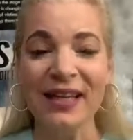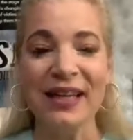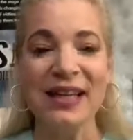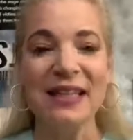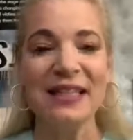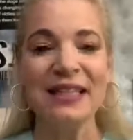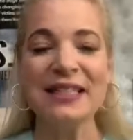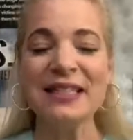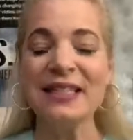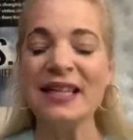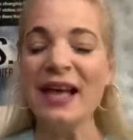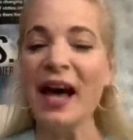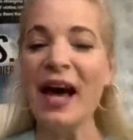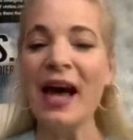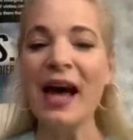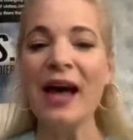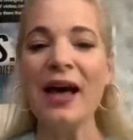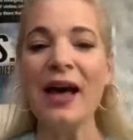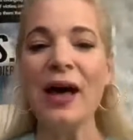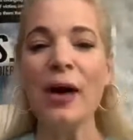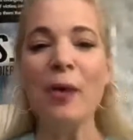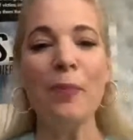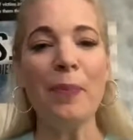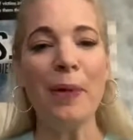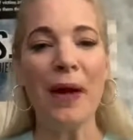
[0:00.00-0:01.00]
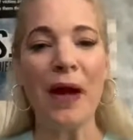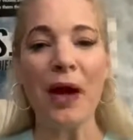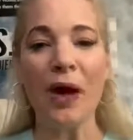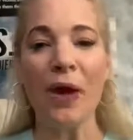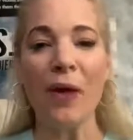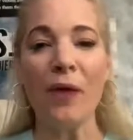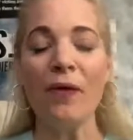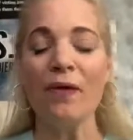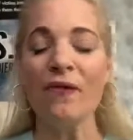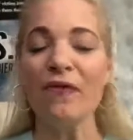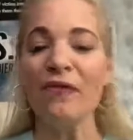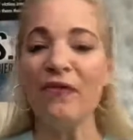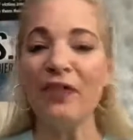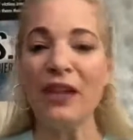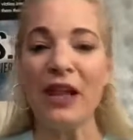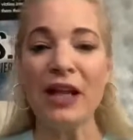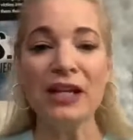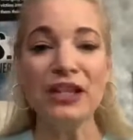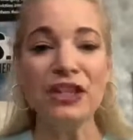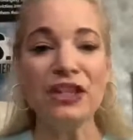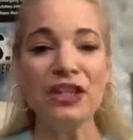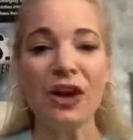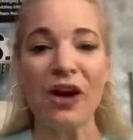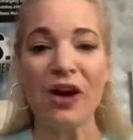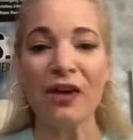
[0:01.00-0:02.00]
It's not about
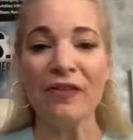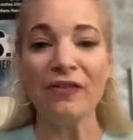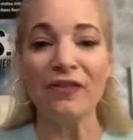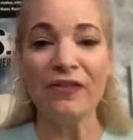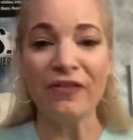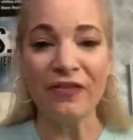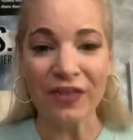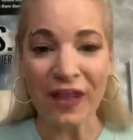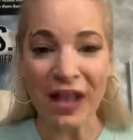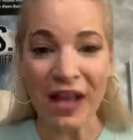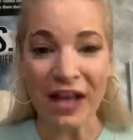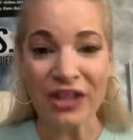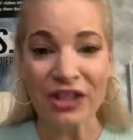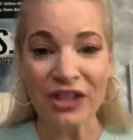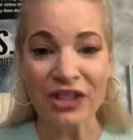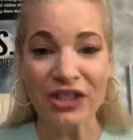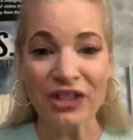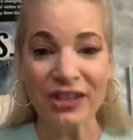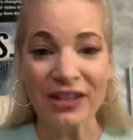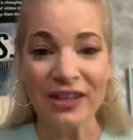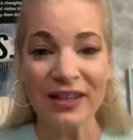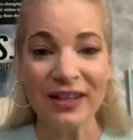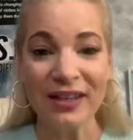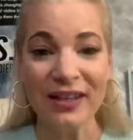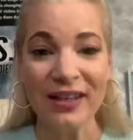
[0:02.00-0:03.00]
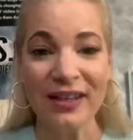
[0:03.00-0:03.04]
flesh on flesh.